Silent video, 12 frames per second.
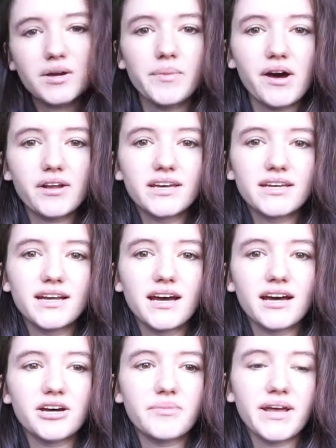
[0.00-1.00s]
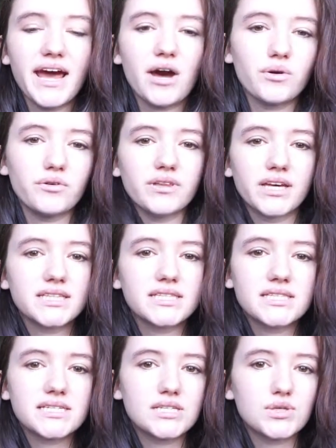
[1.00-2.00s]
about it and how it
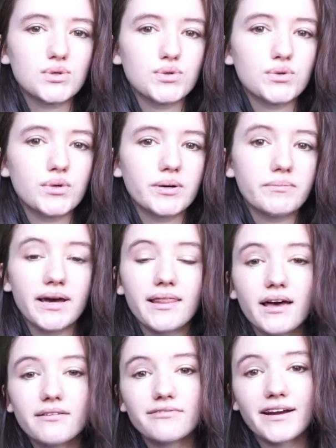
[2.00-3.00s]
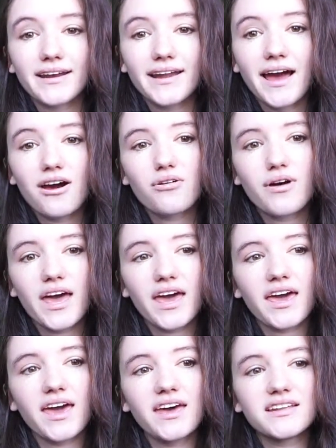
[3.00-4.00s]
relates to my life right now.
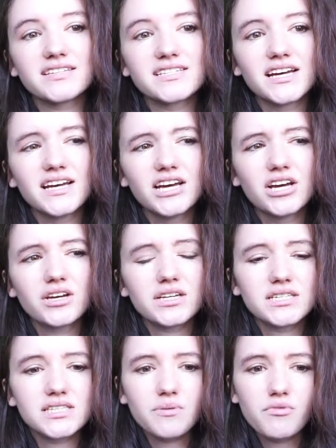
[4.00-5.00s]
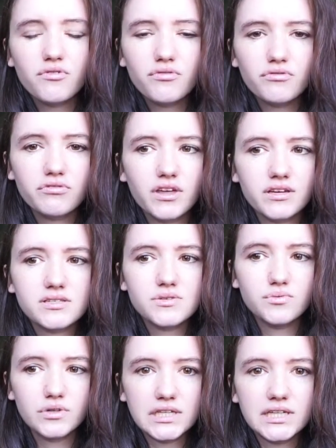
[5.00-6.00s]
And because some of this
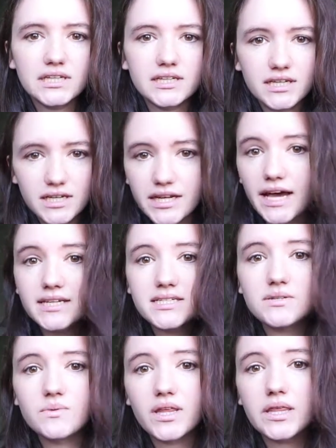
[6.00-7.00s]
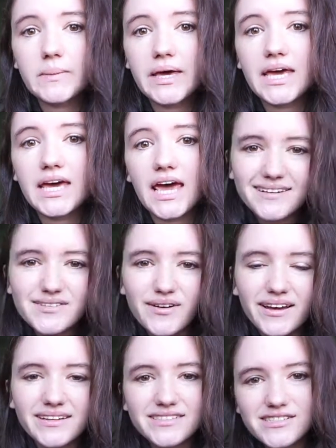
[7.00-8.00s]
really connected with me, so
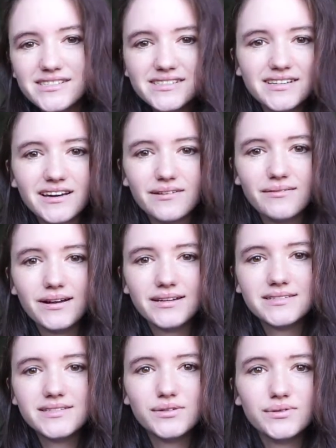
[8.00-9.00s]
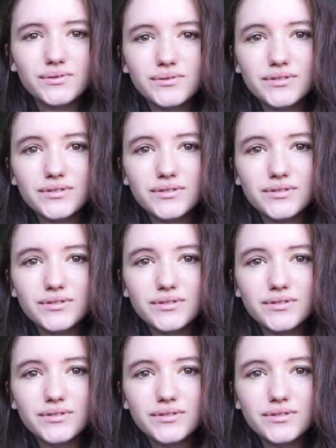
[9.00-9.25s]
I just kind of wanted to